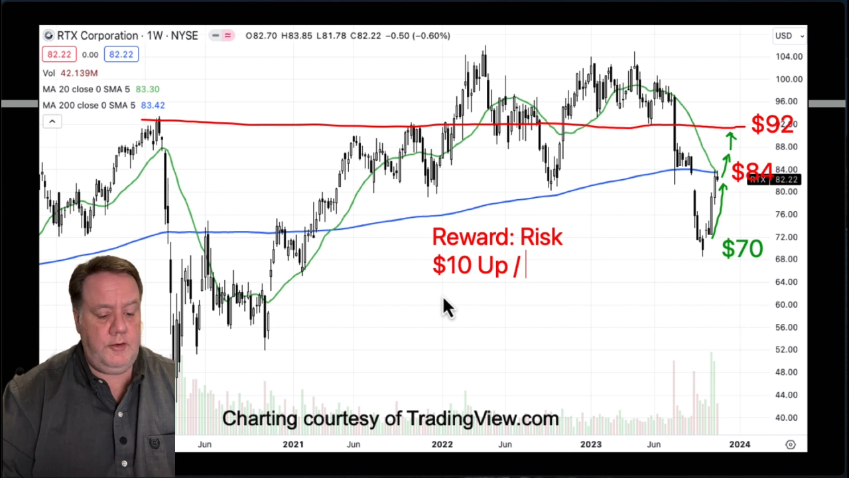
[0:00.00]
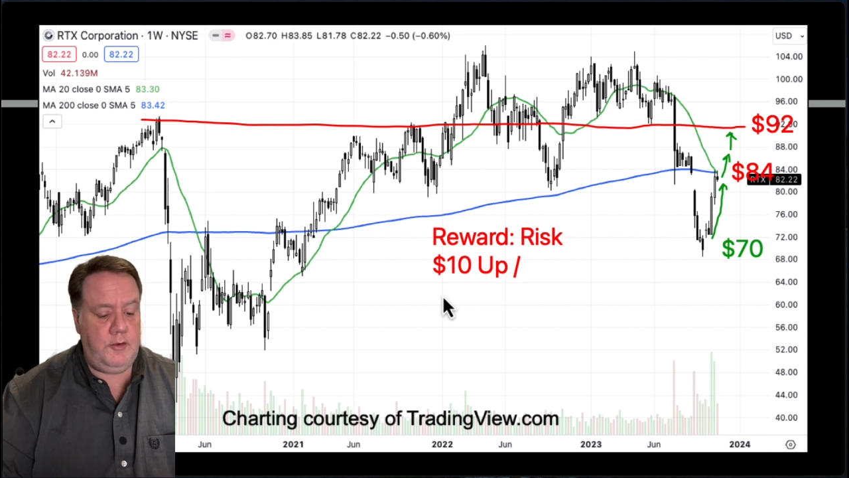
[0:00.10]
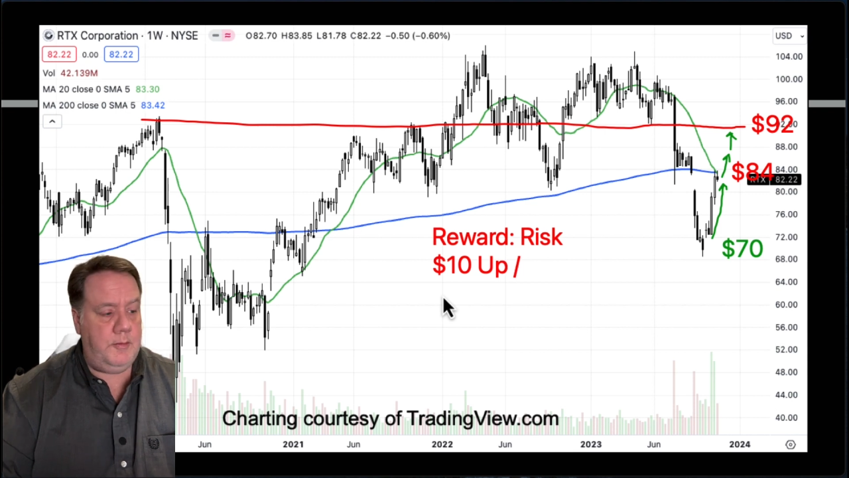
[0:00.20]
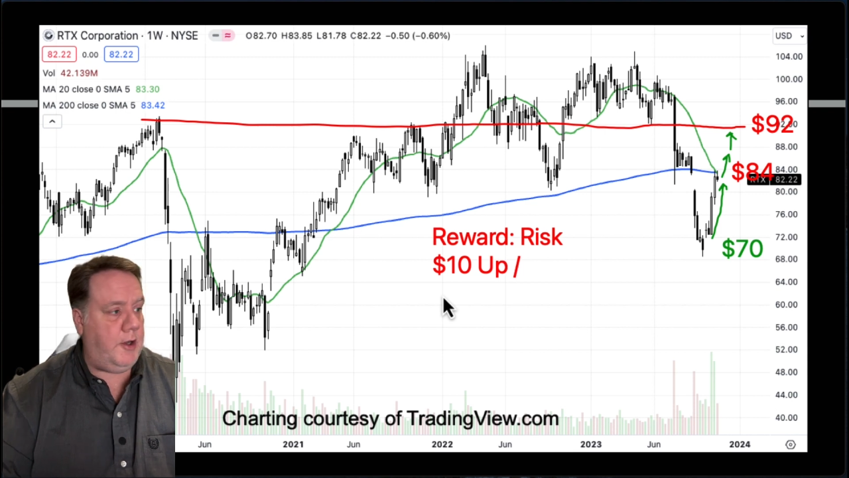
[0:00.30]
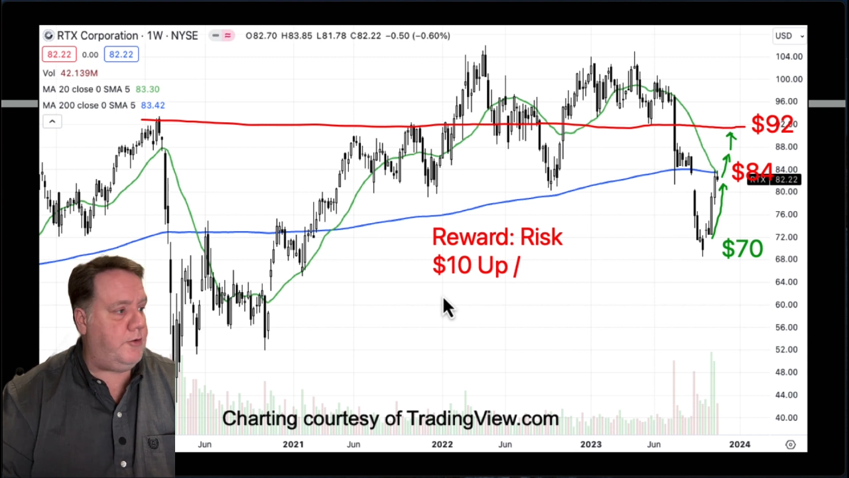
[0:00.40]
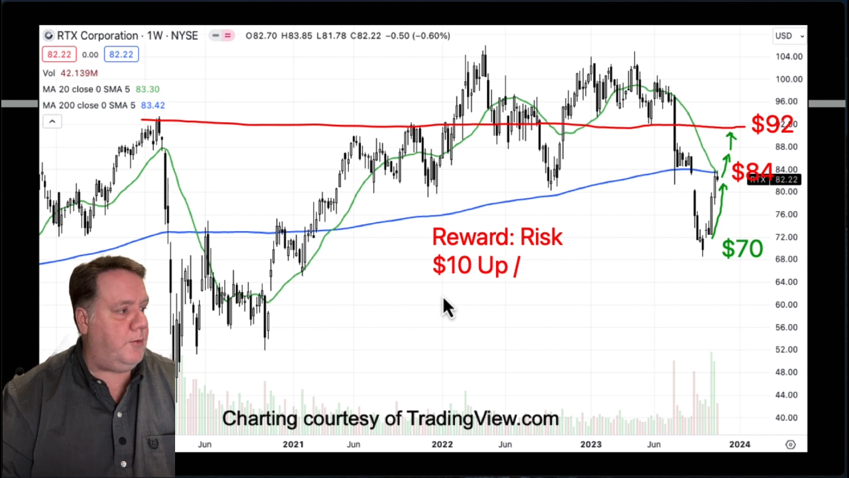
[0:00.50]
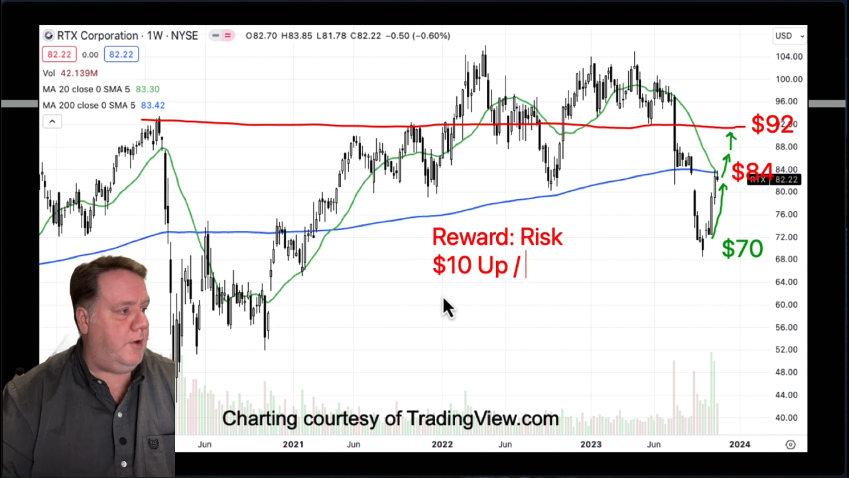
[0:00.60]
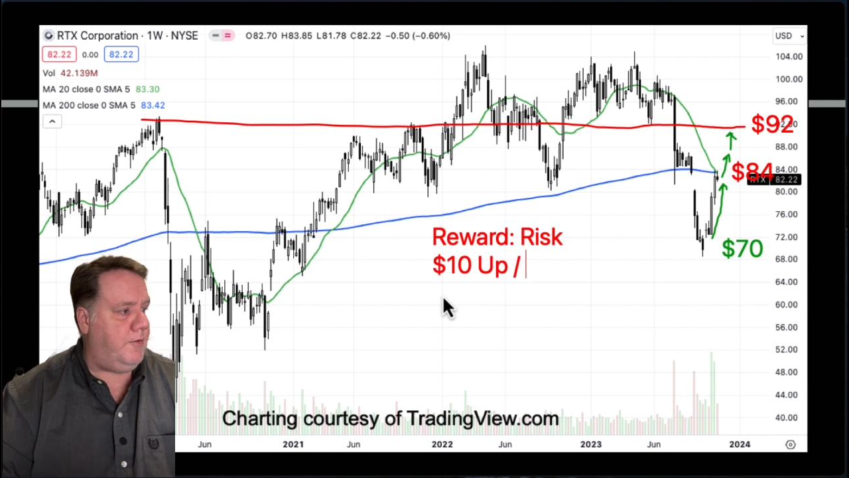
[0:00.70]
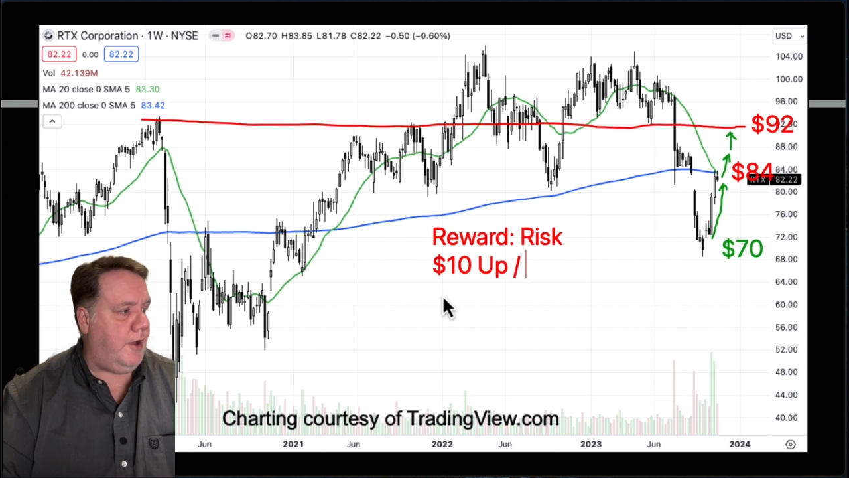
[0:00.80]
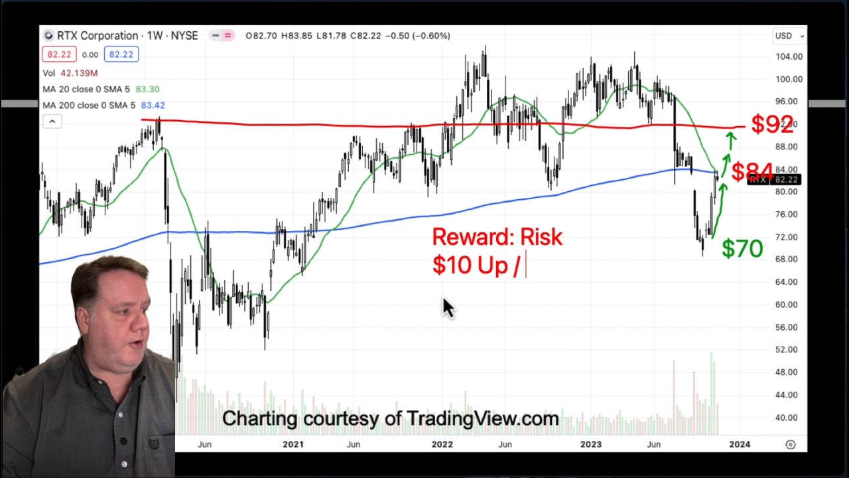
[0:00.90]
to about
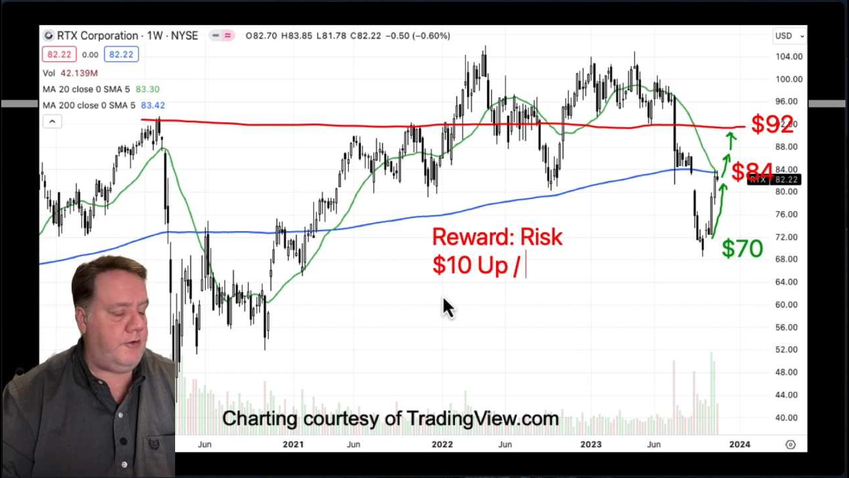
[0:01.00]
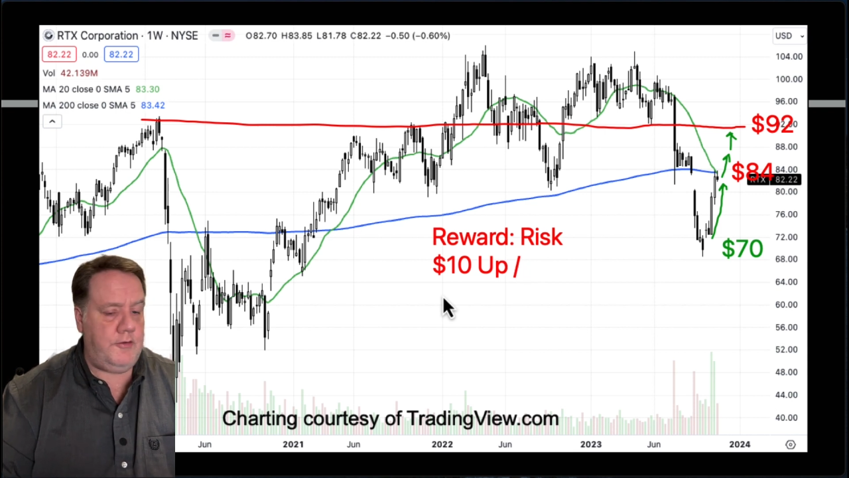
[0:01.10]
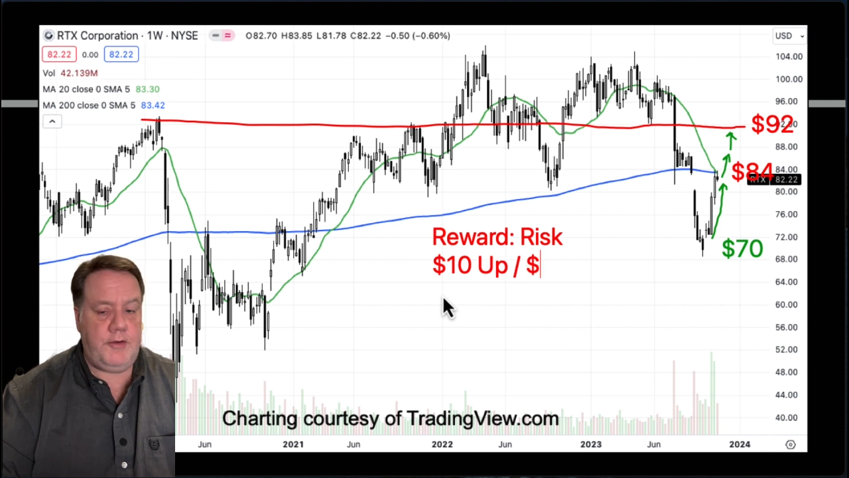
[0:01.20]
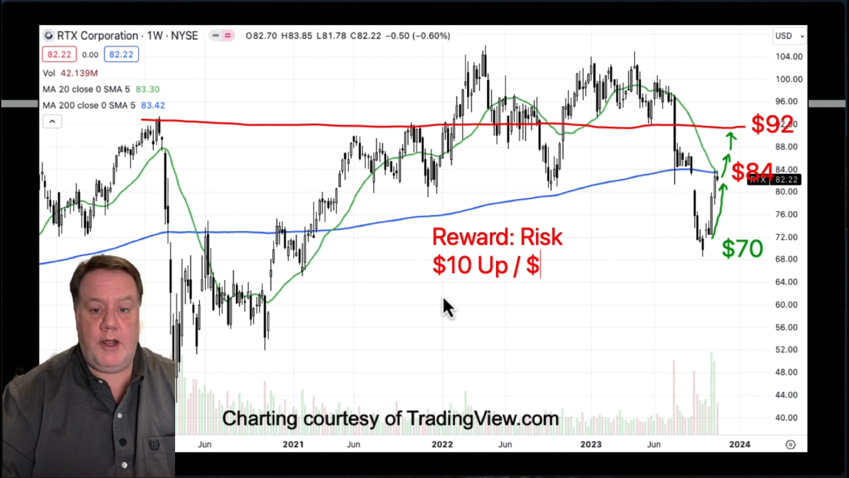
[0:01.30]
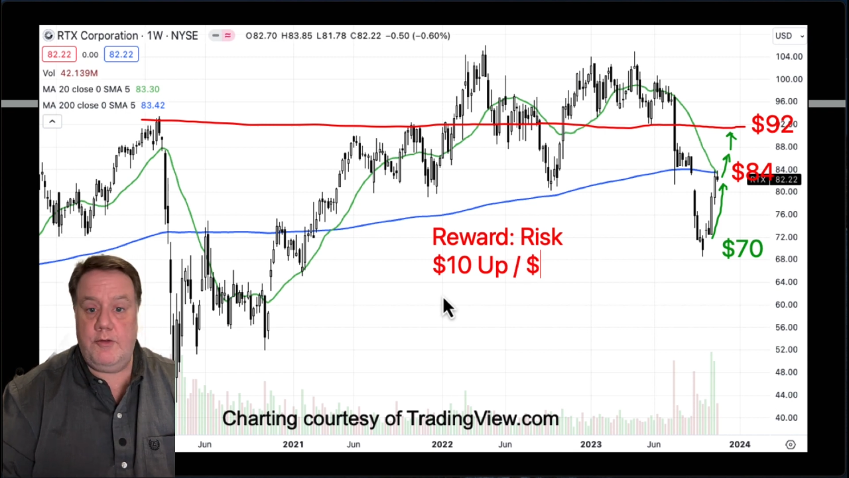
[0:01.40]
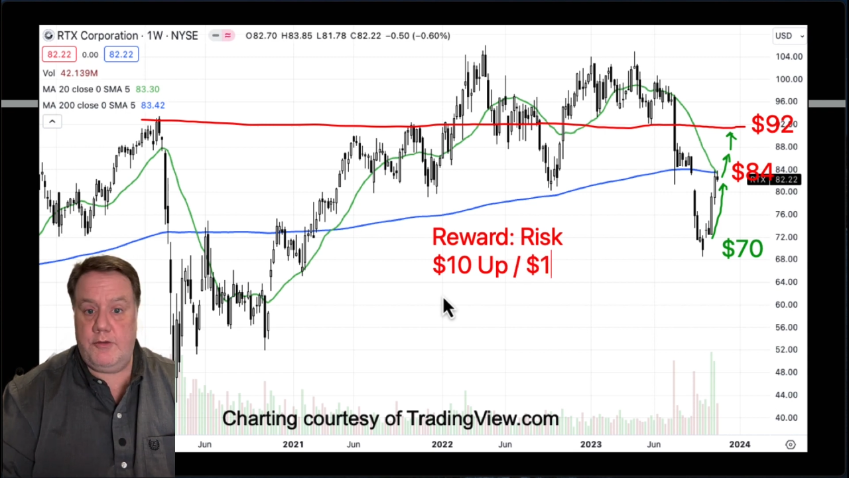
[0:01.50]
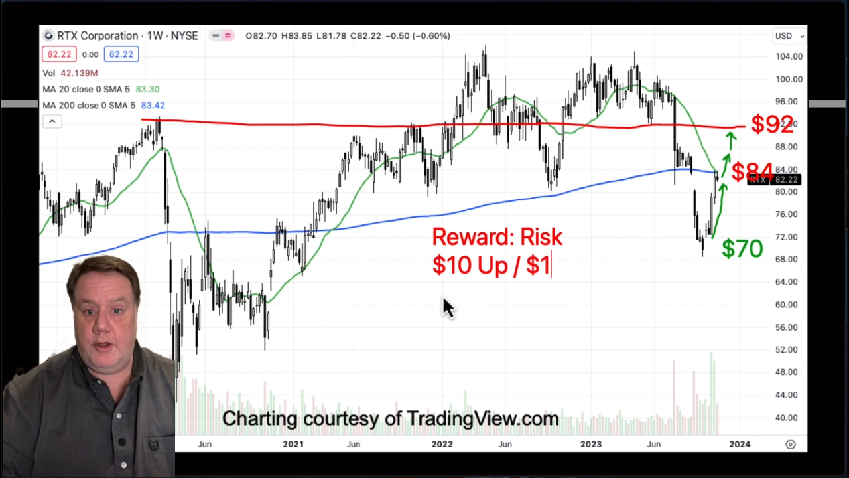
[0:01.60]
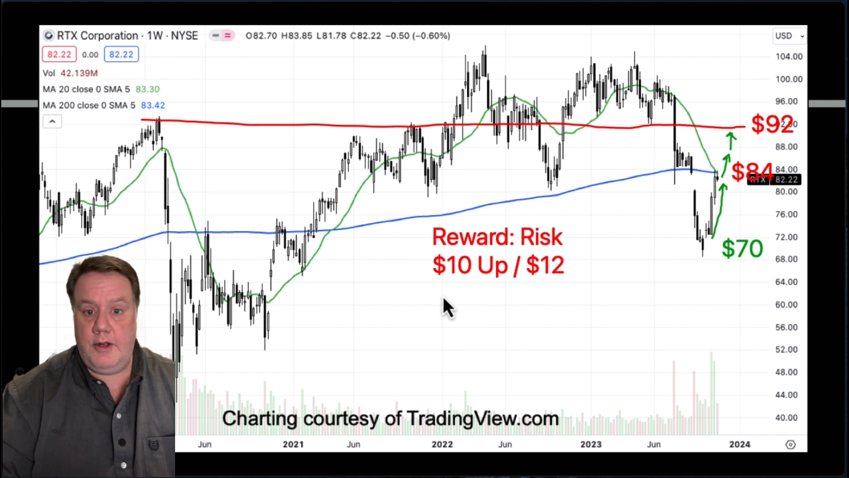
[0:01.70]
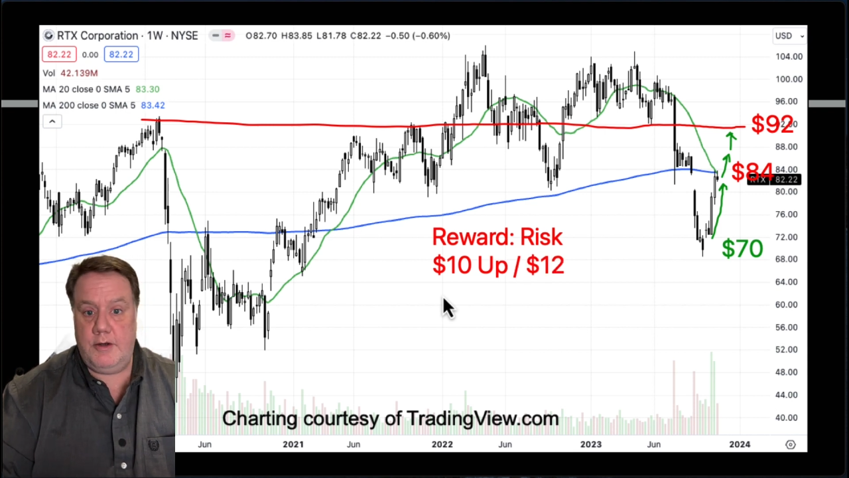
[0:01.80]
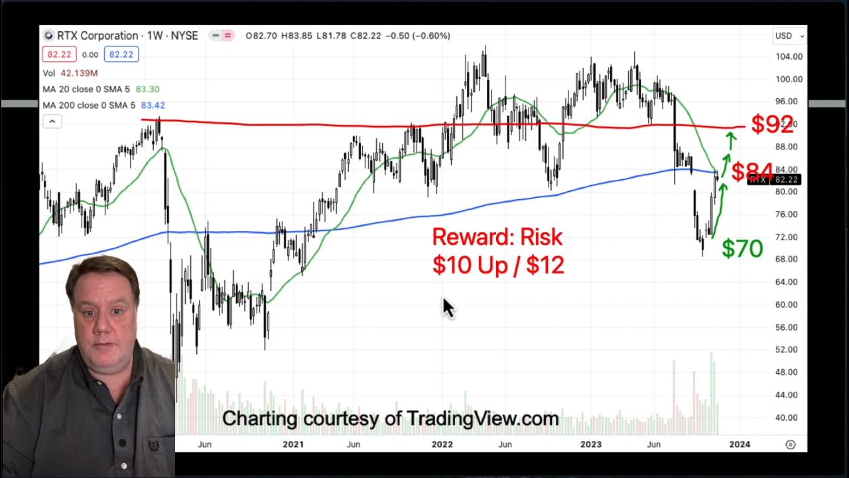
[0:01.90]
$12 of
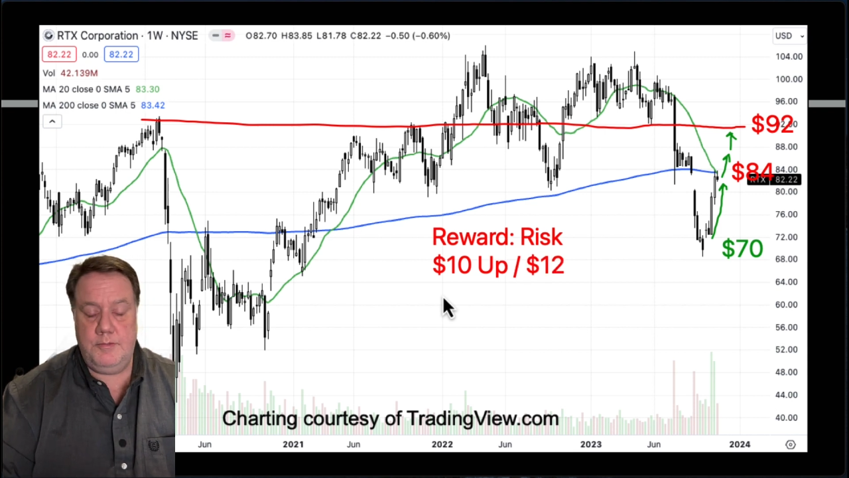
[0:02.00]
downside.